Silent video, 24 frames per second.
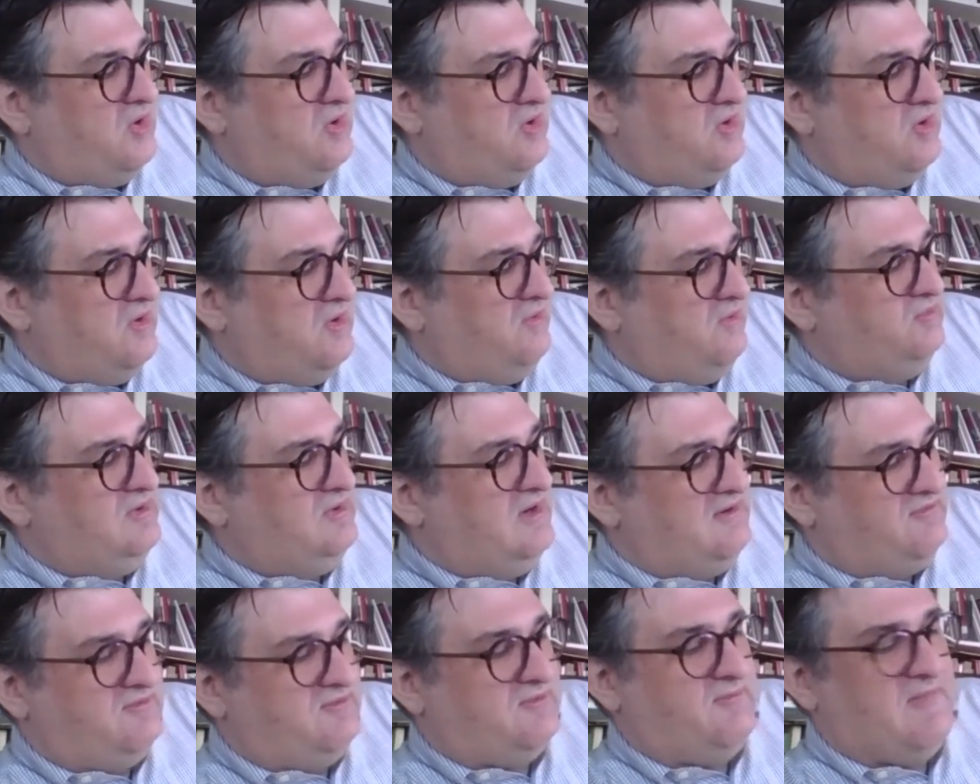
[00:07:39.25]
"Oh,
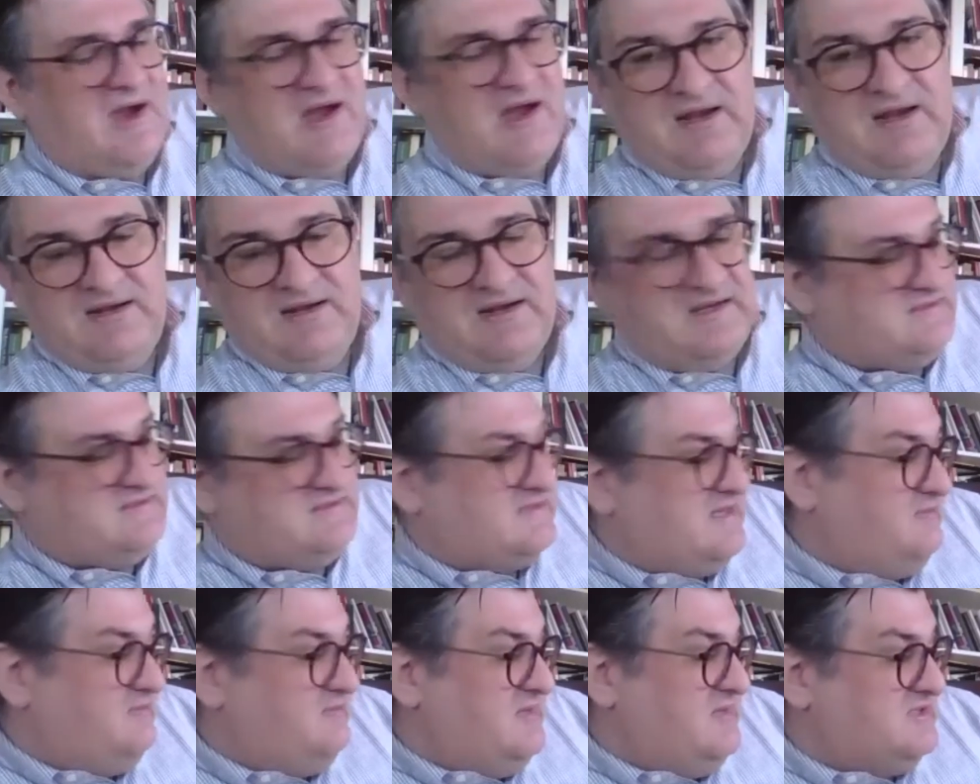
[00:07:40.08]
never mind," I
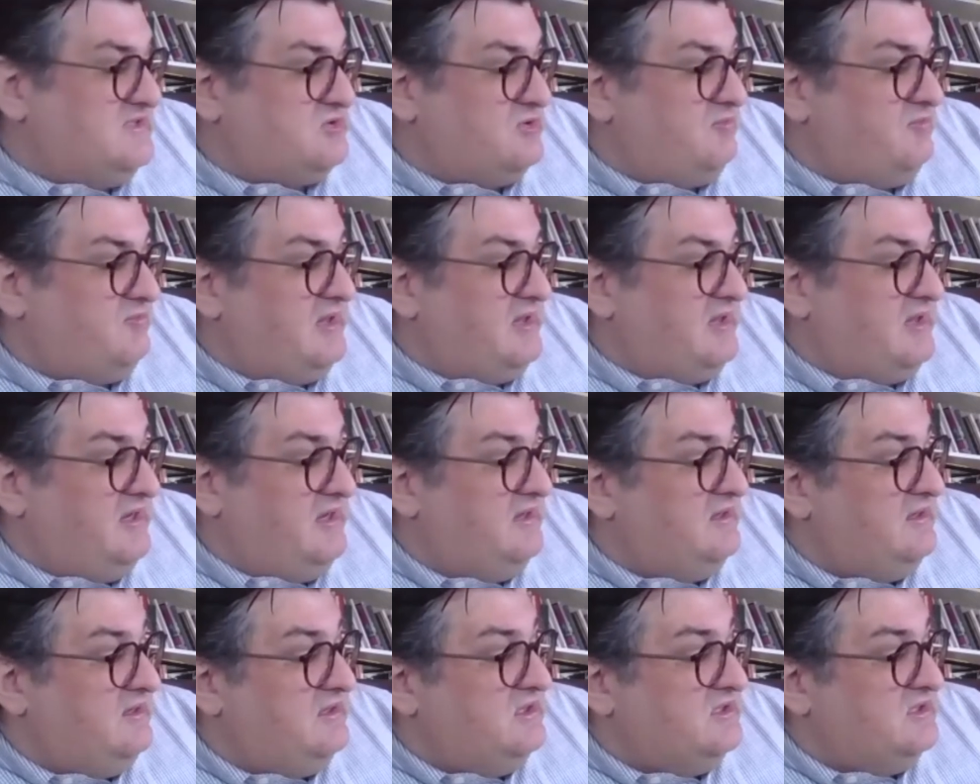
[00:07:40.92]
said miserably.
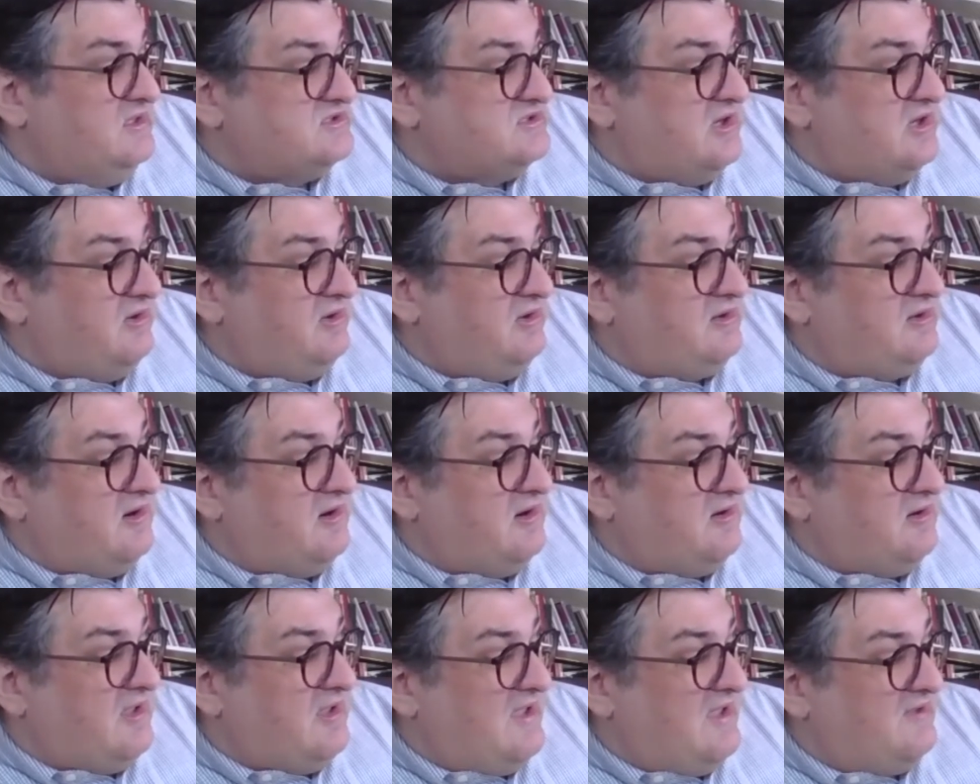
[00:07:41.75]
"Sorry,
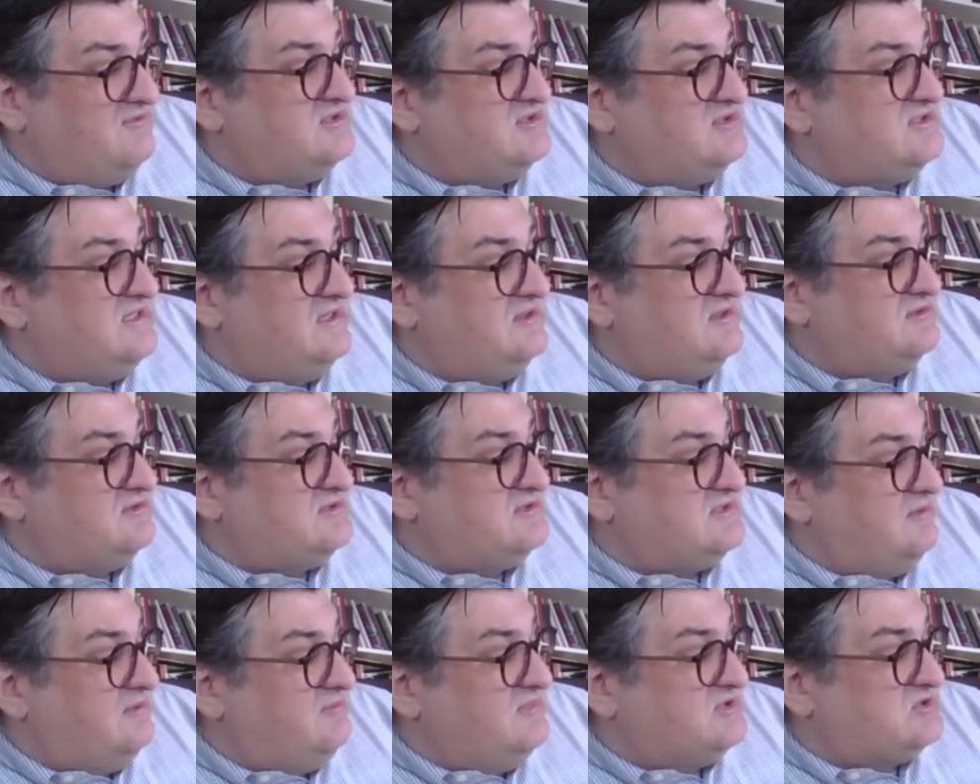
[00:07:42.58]
Carl, haven't seen her,"
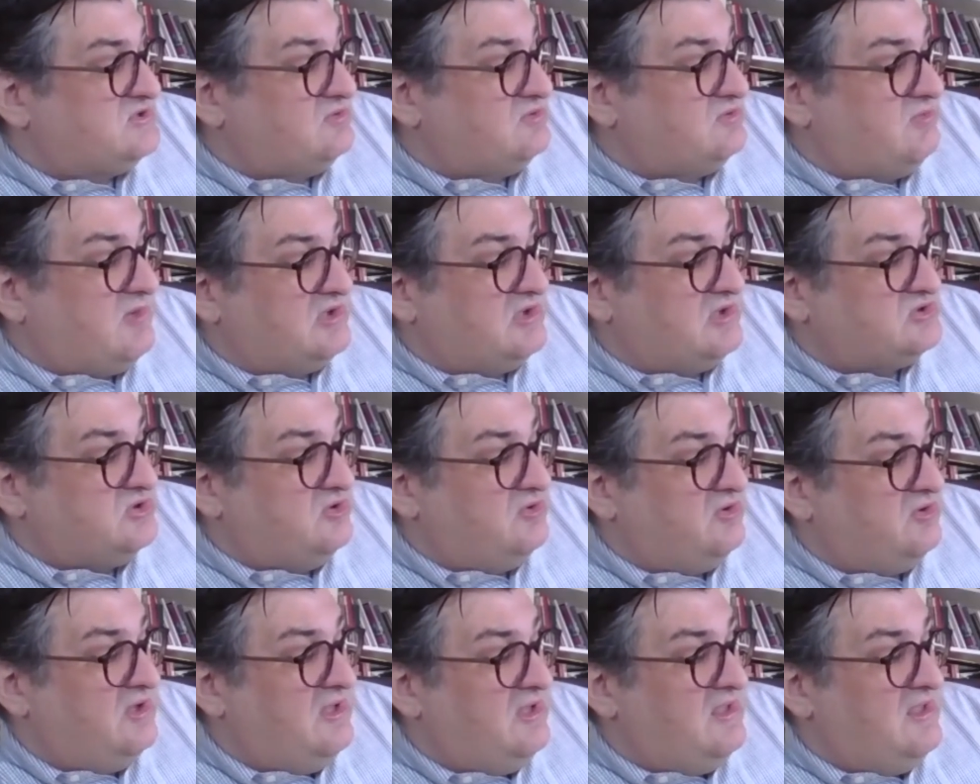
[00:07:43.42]
said Mr.
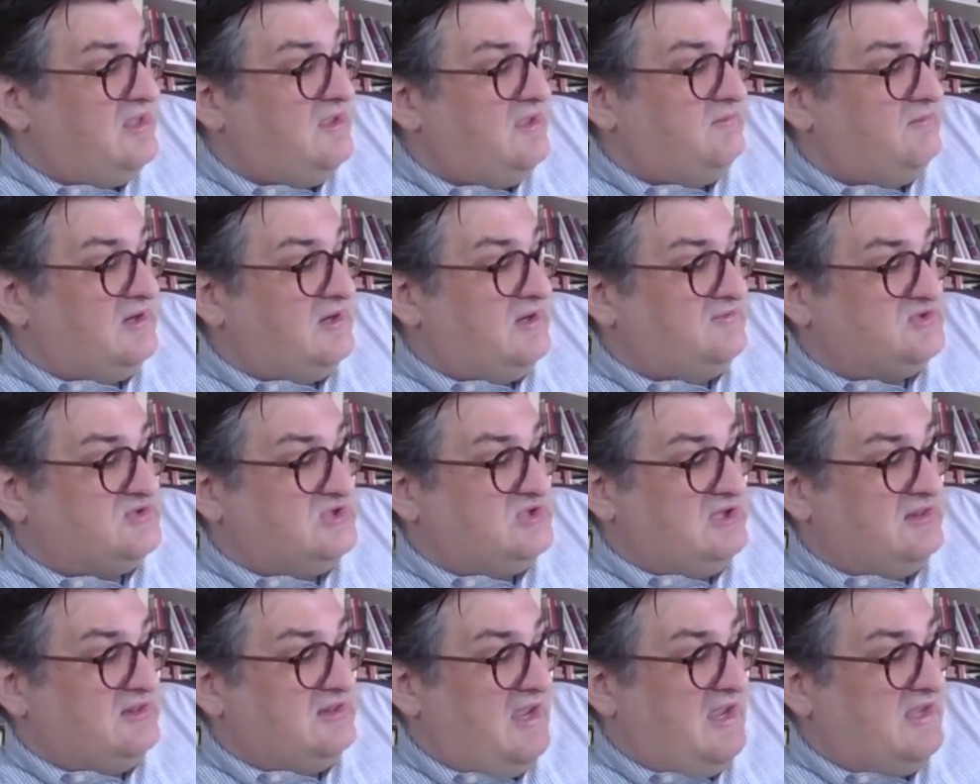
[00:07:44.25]
Marshall, "but if she
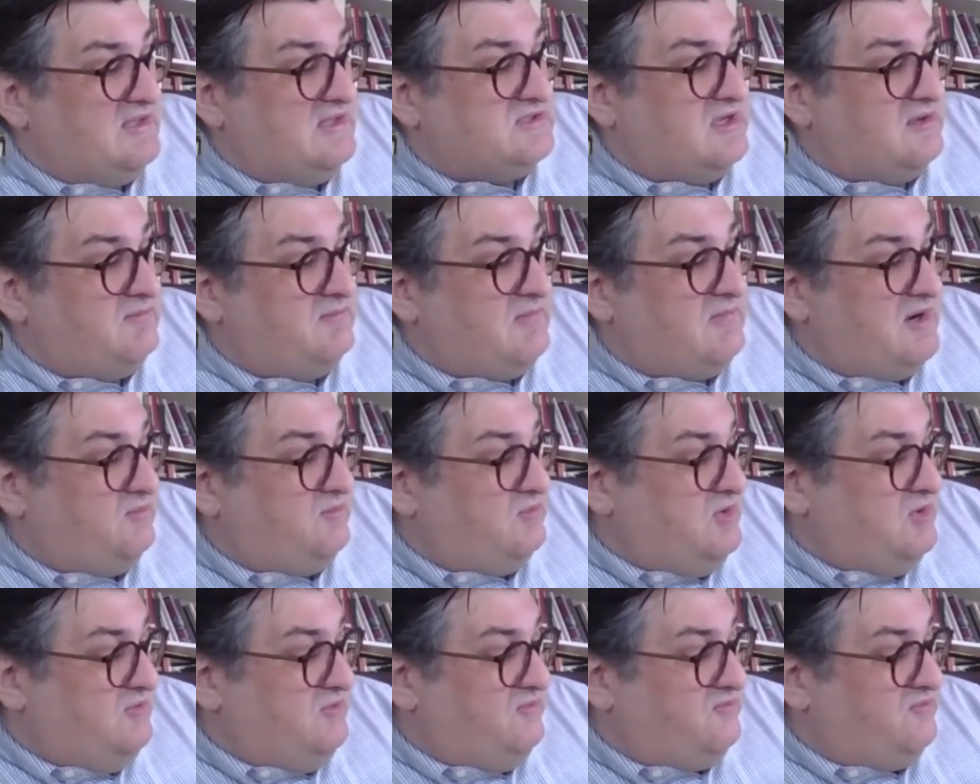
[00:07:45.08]
lands on my
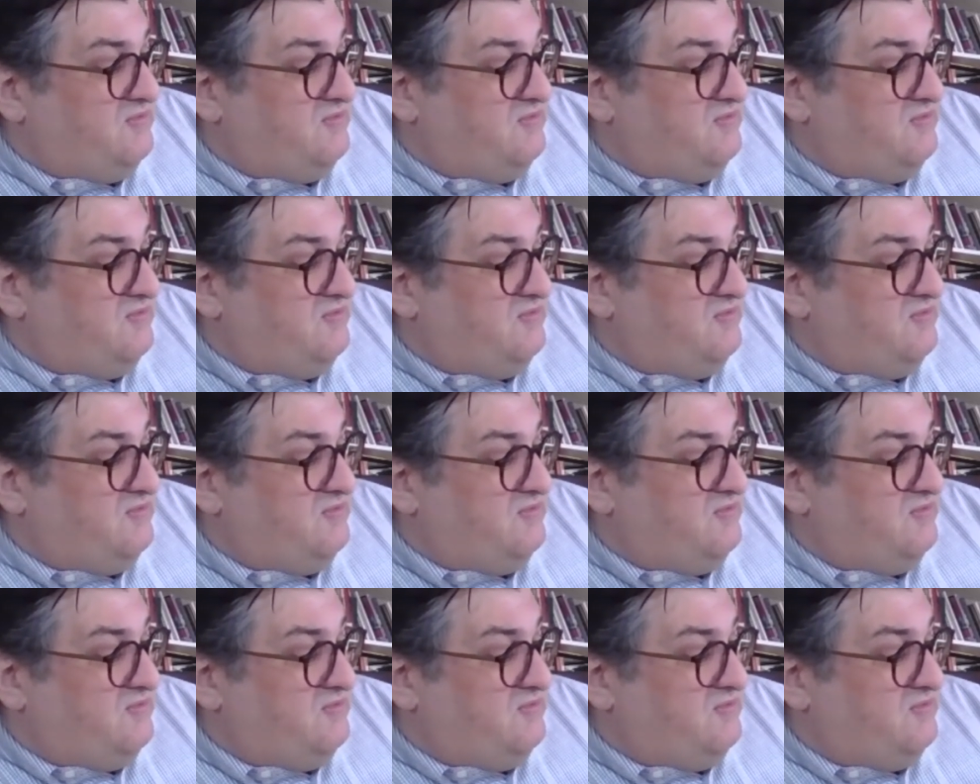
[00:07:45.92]
roof,